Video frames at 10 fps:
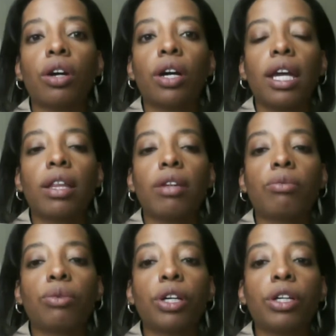in the
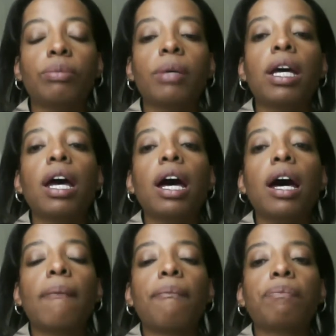room,
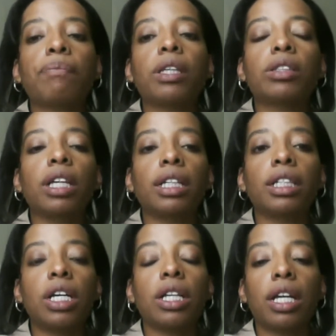in
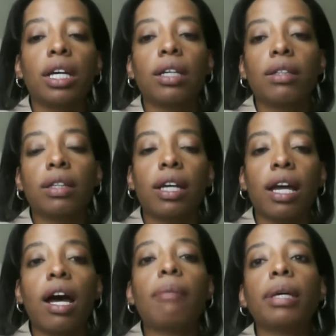the
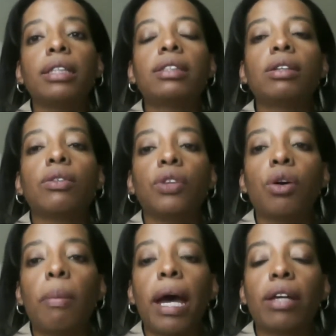comments. So if you go
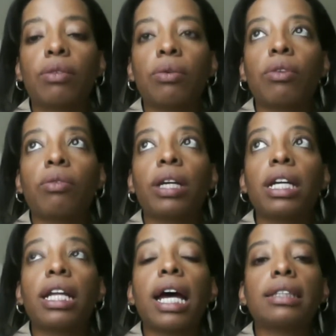back through and read
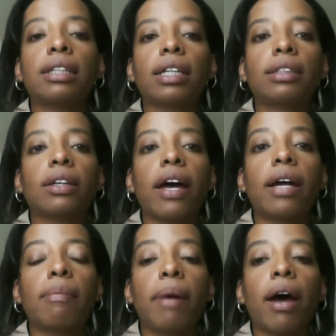that, it talks a lot
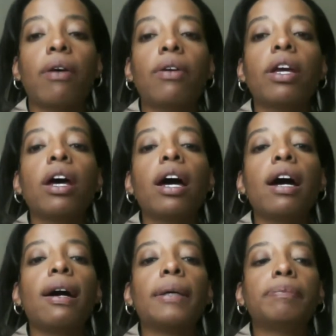about
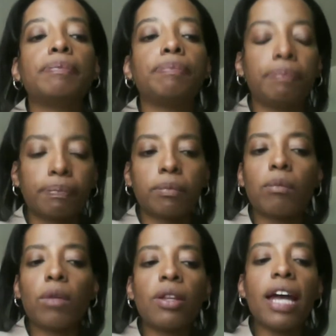
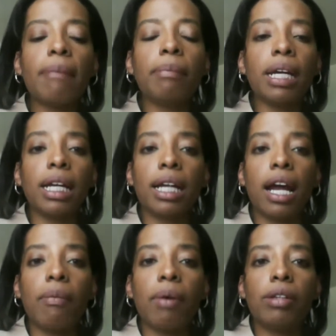that meeting that I
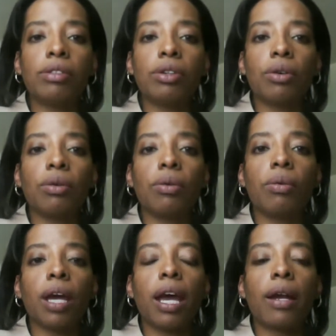went to
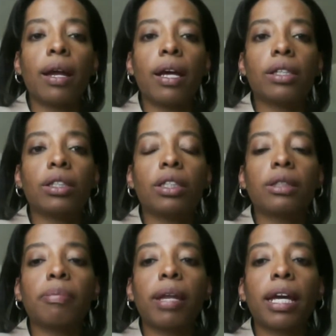and just
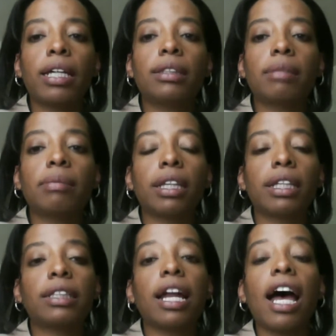explain some of the
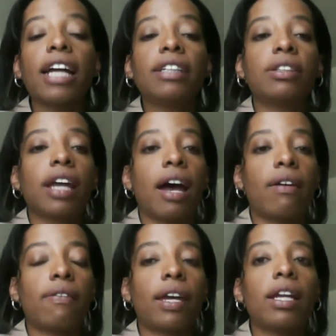things that I took out
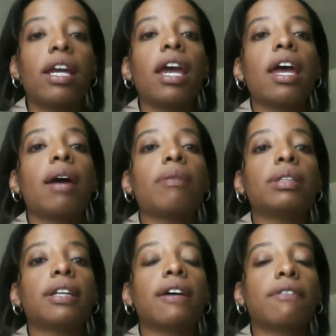of it. And I would
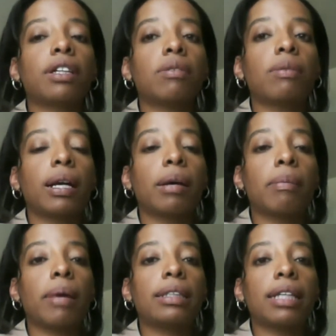definitely
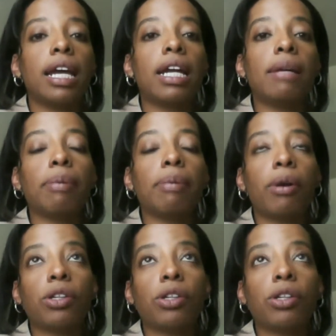recommend to any
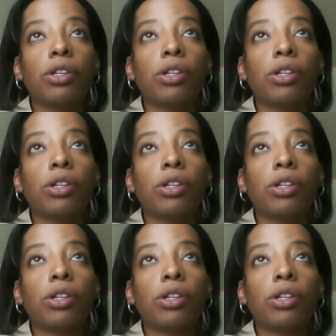person